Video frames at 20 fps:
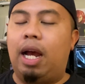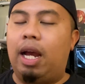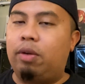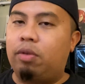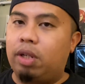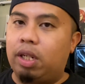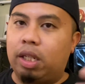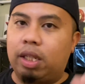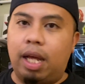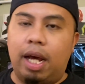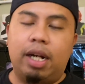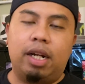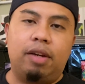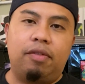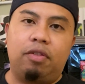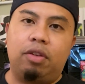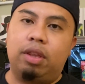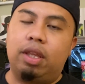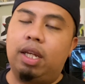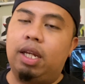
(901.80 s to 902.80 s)
read a lot of
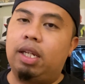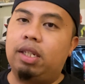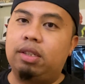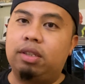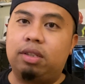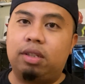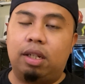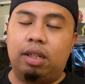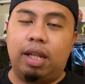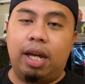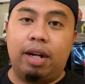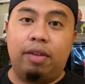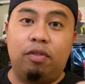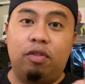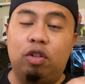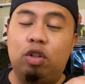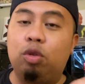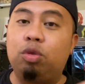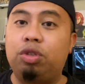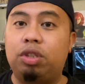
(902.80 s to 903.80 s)
different things, a lot of
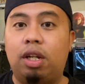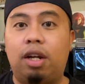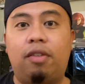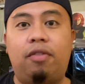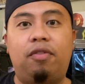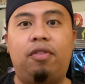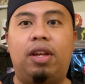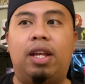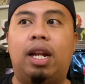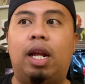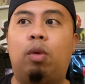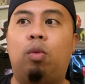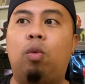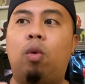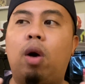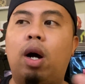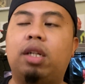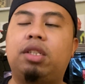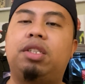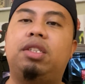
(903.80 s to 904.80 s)
new stuff, and I
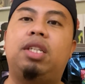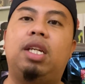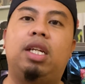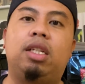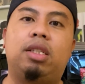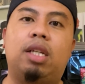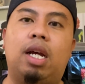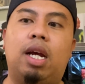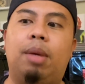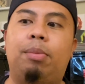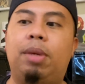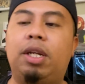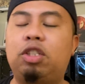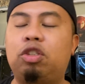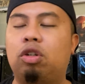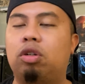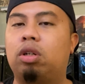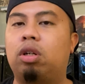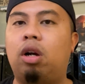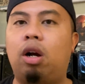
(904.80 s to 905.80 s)
want to take time, make
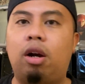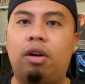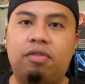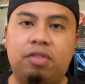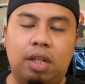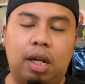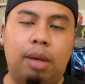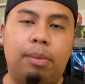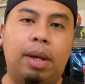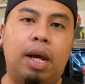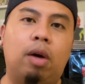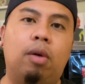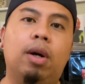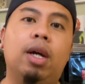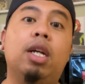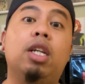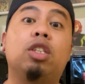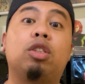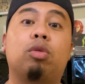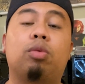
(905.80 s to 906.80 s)
sure to carve time out
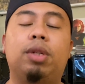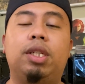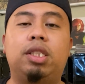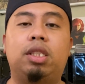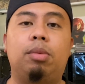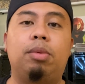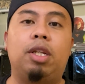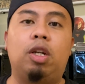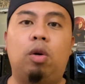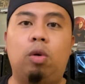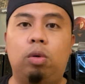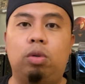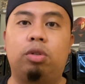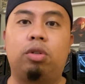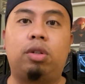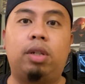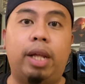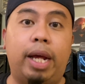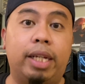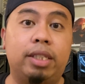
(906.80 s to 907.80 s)
to read some of the older
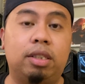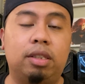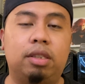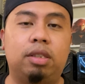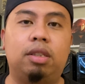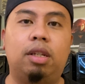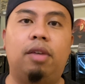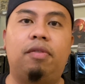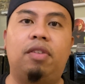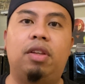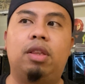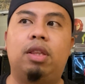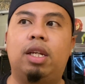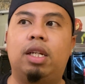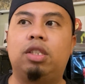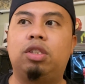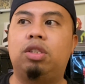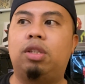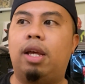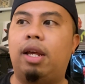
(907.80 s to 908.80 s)
classic stuff and
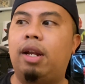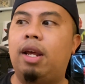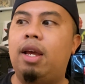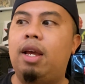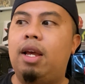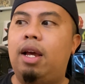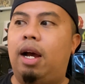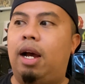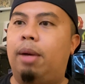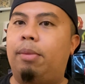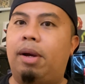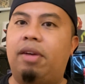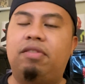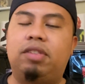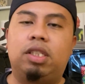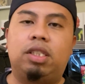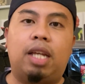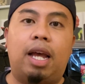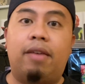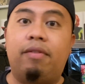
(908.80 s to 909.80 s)
things that I've
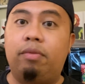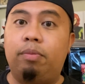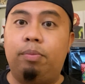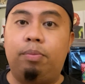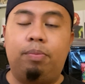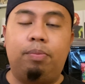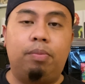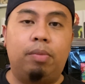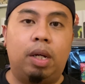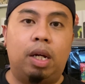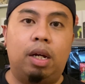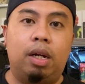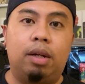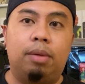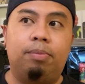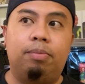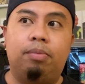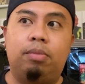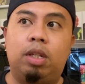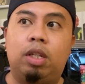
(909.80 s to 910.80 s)
just haven't,
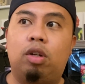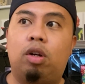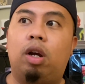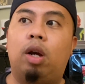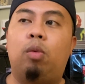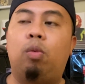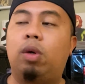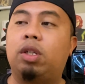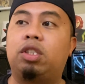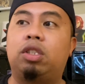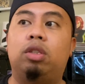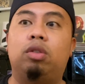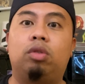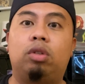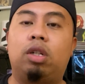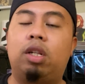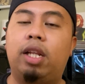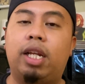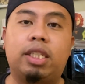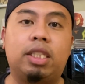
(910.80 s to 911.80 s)
either I wasn't
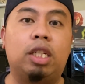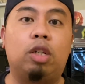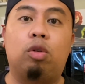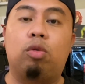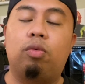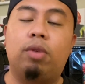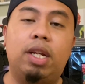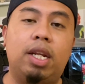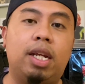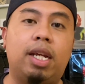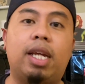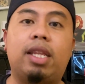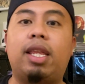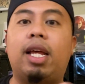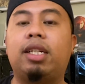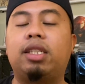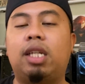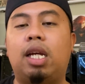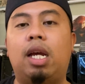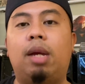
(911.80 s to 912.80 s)
collecting or reading at
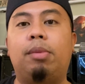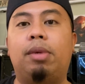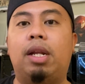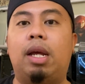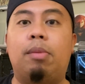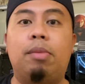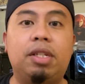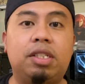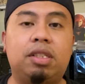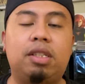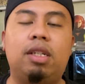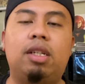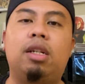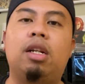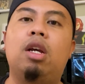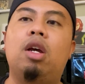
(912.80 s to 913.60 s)
that time and I missed it,